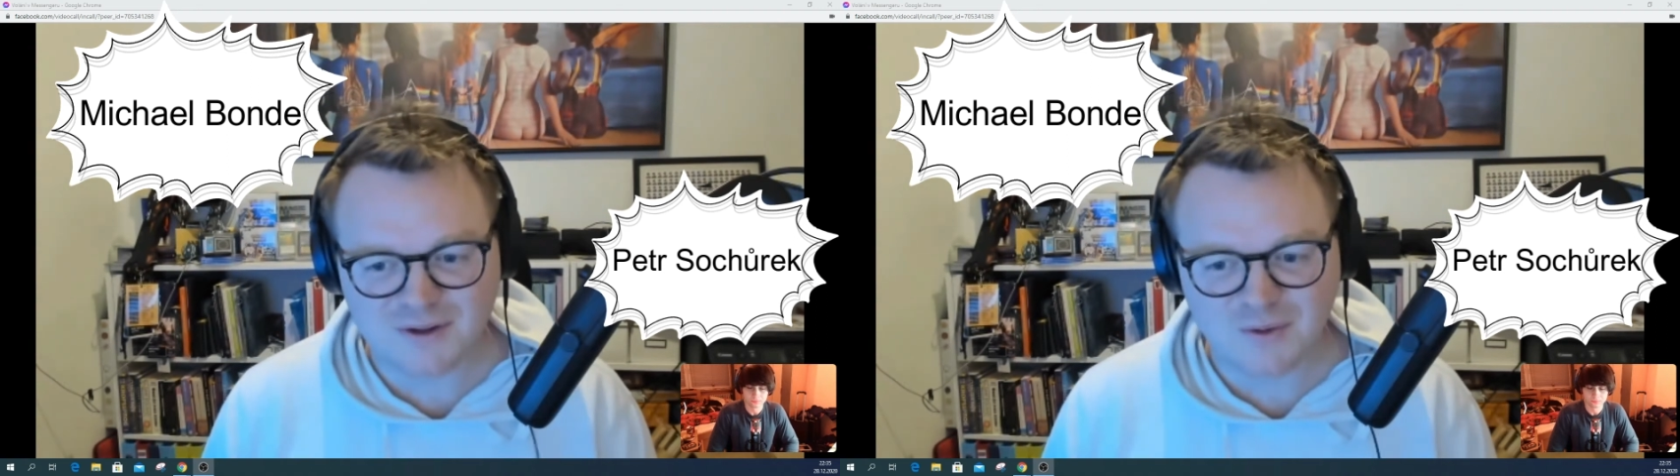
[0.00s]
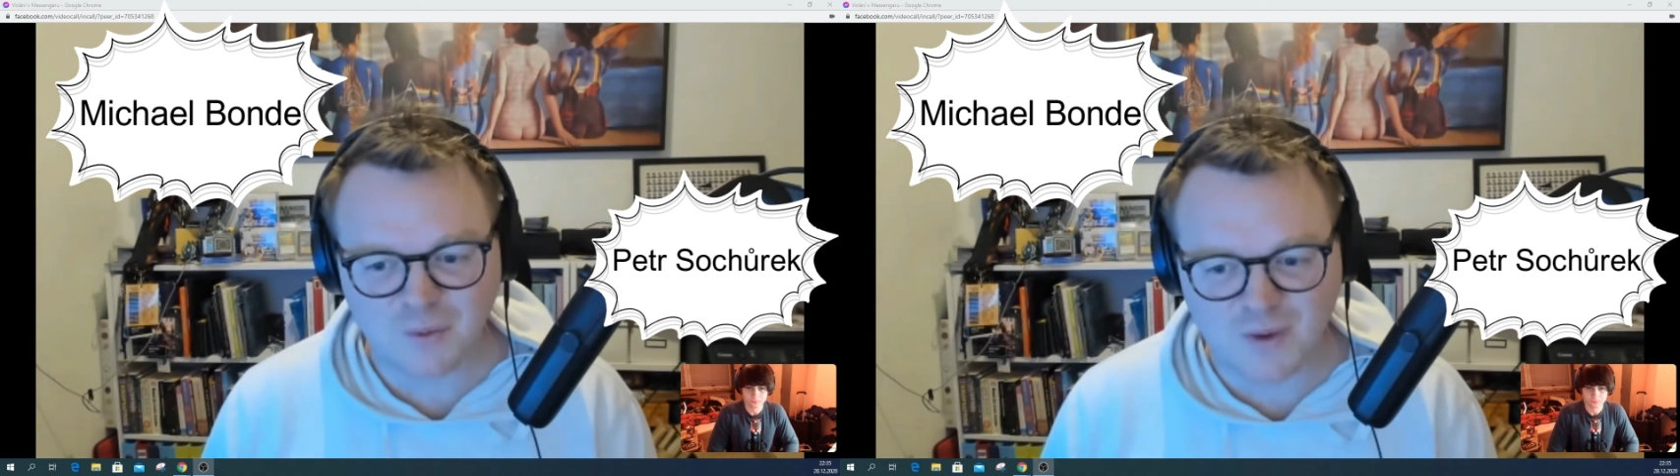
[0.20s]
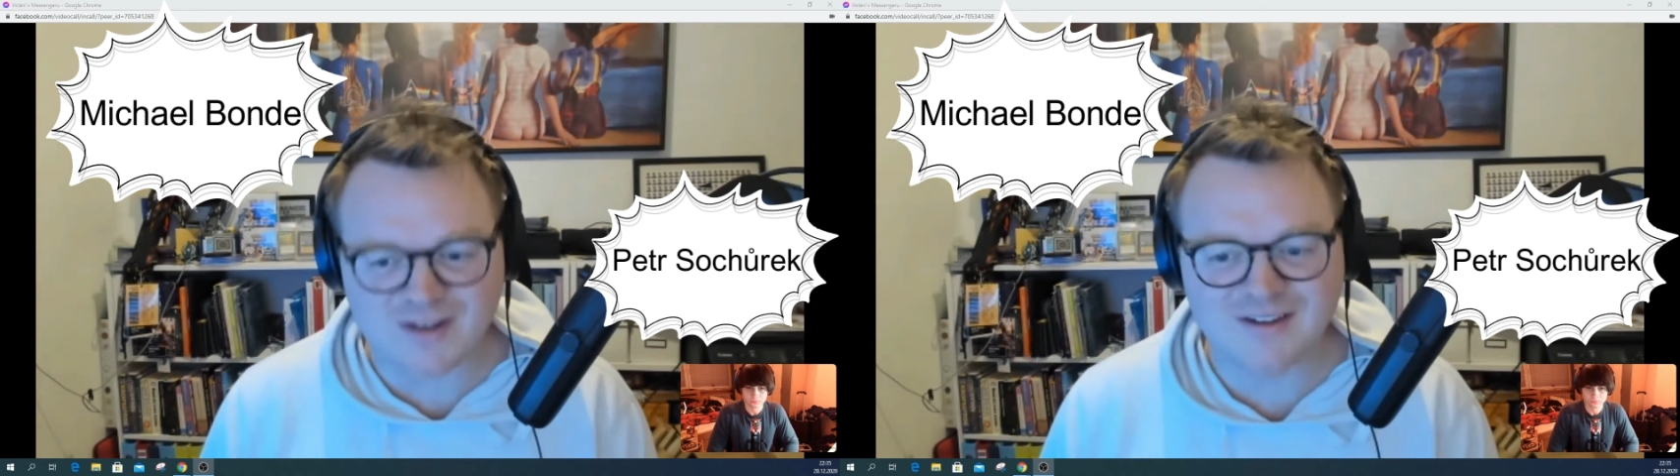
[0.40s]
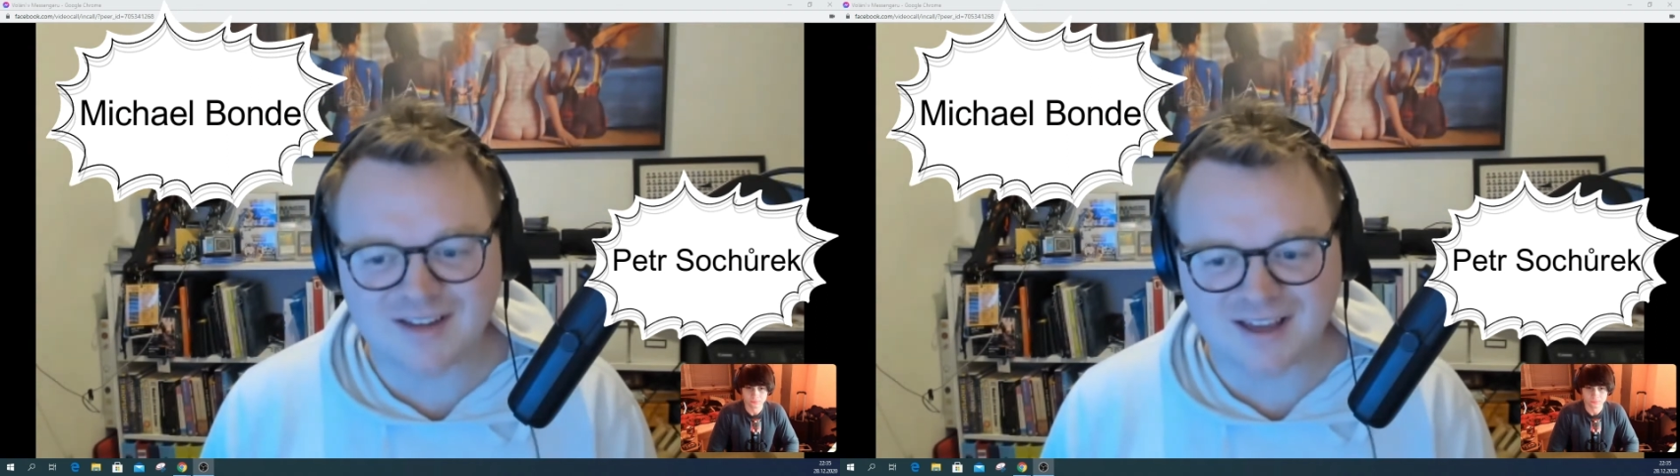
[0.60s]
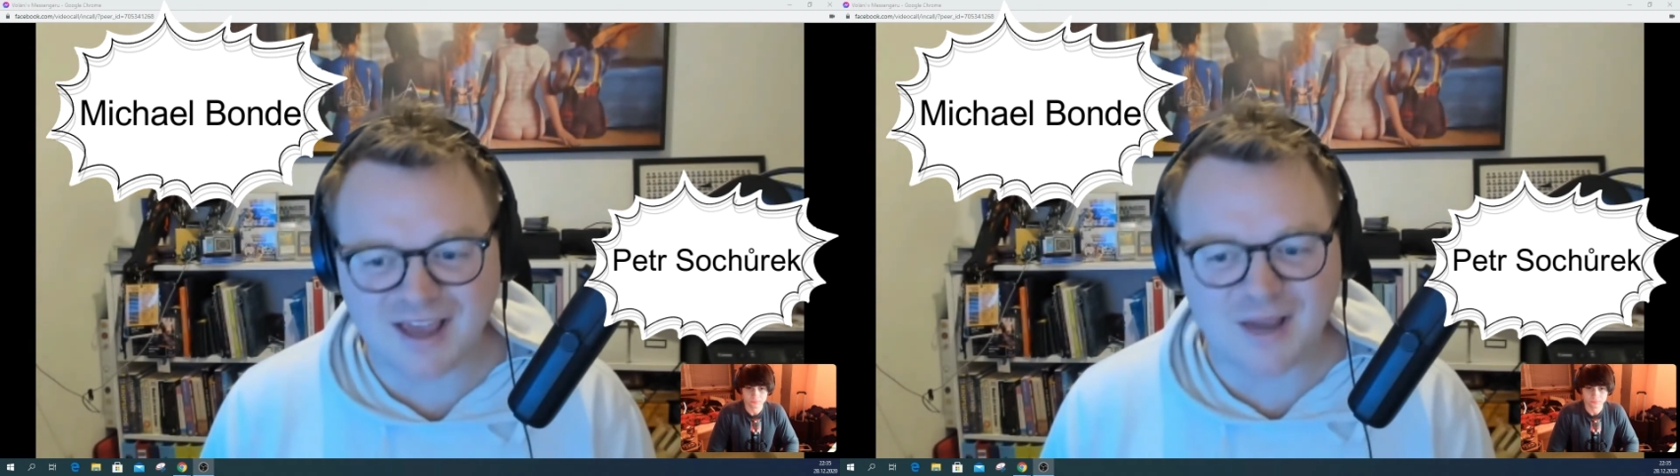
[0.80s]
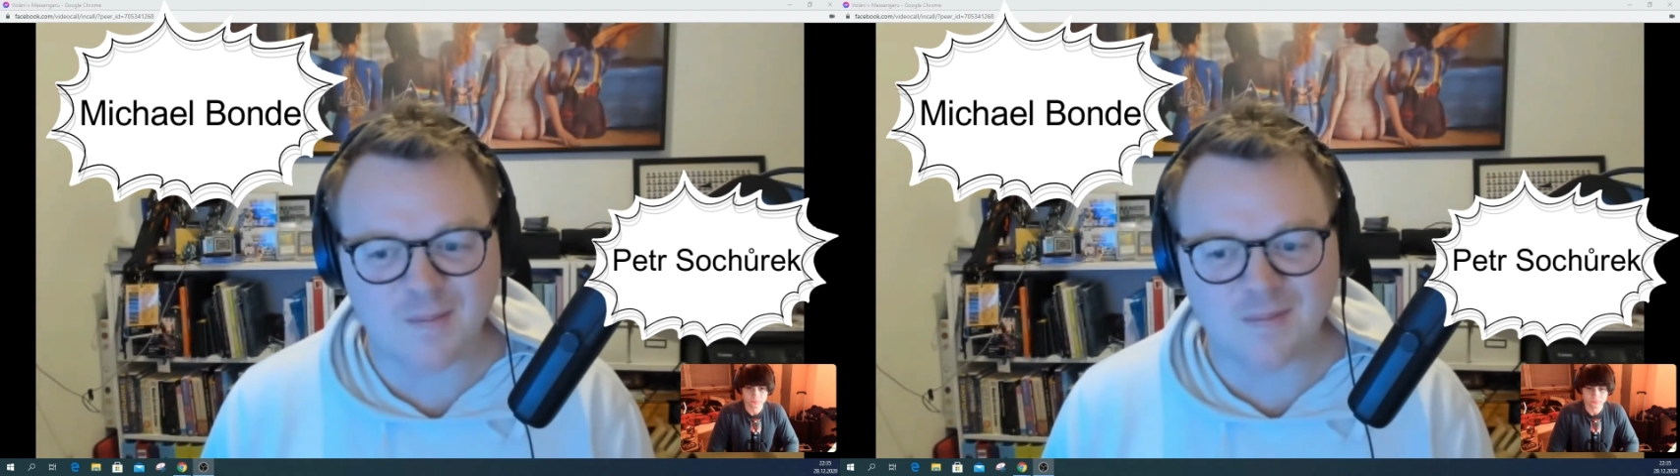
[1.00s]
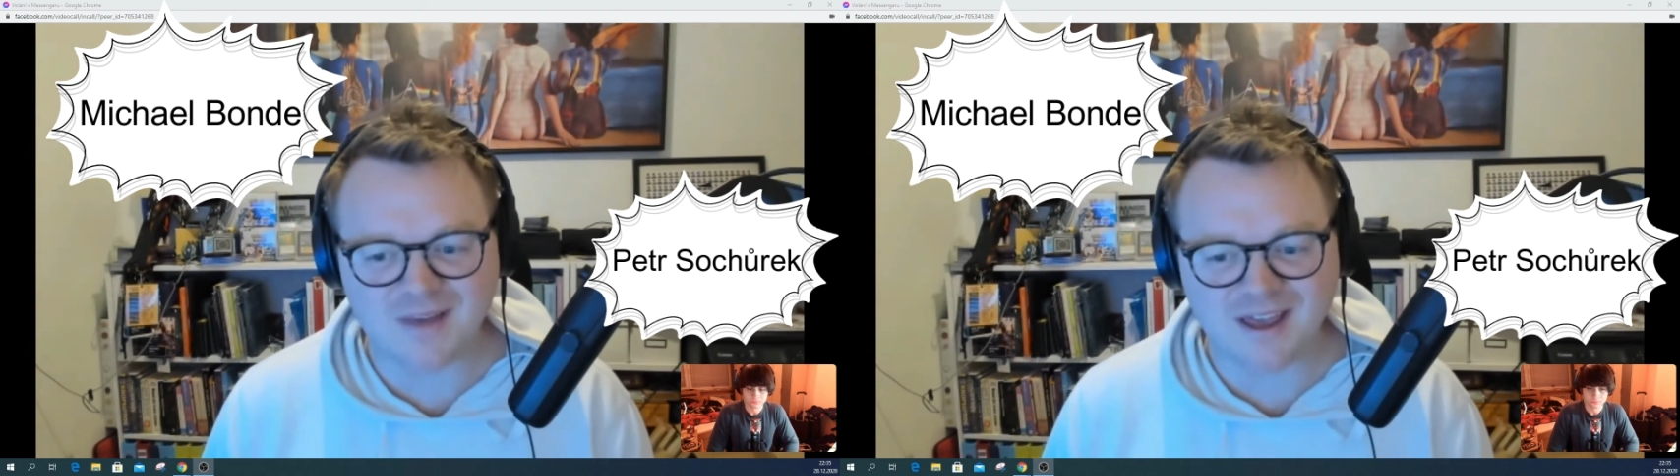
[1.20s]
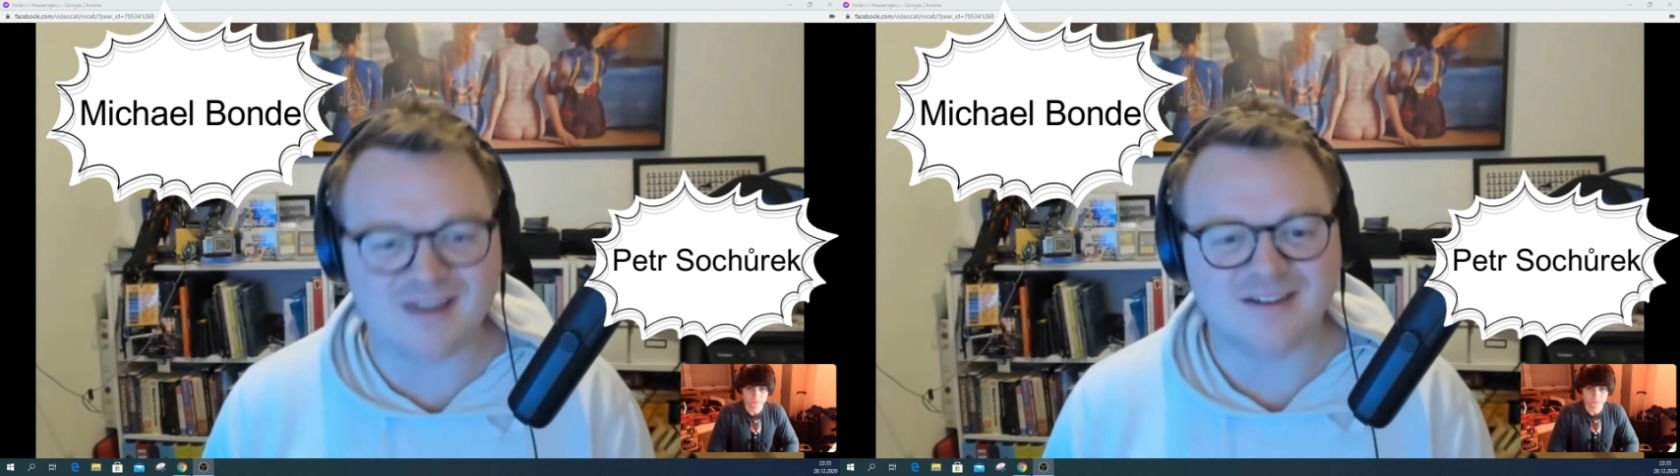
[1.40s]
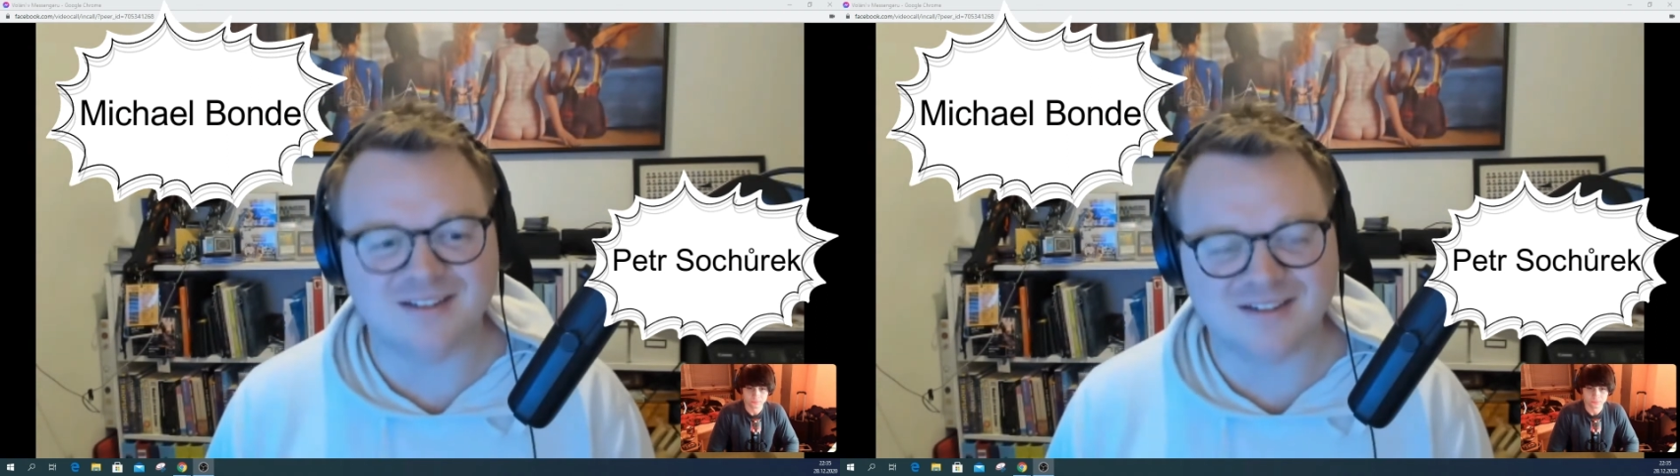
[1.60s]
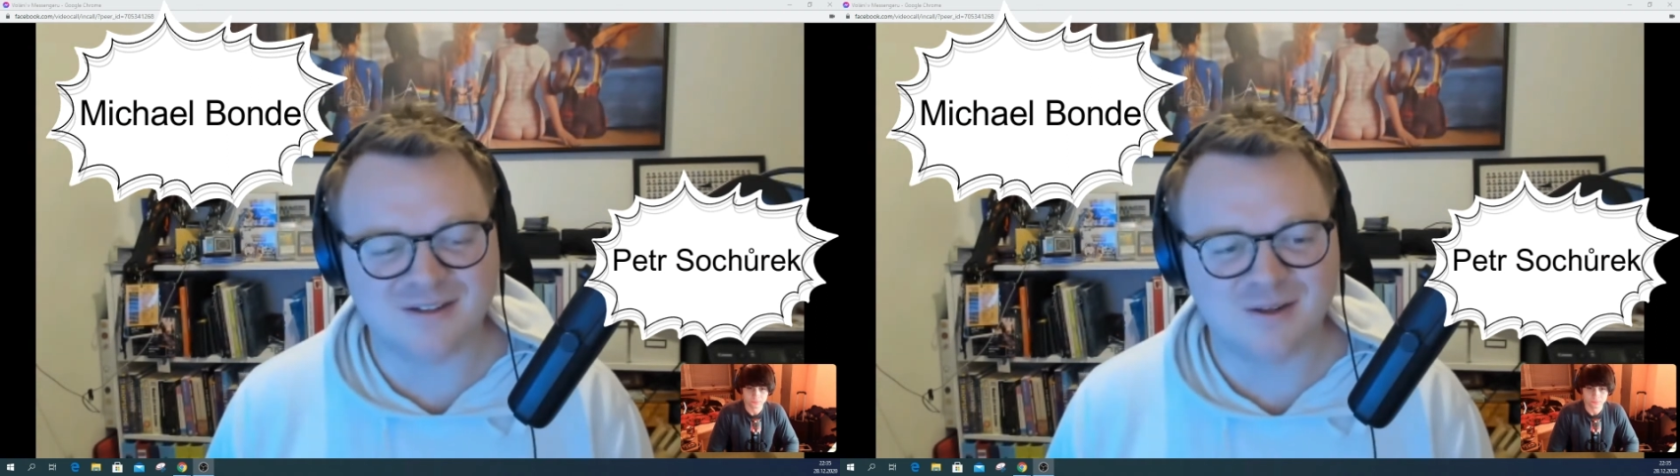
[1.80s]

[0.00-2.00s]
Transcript: when the game ends,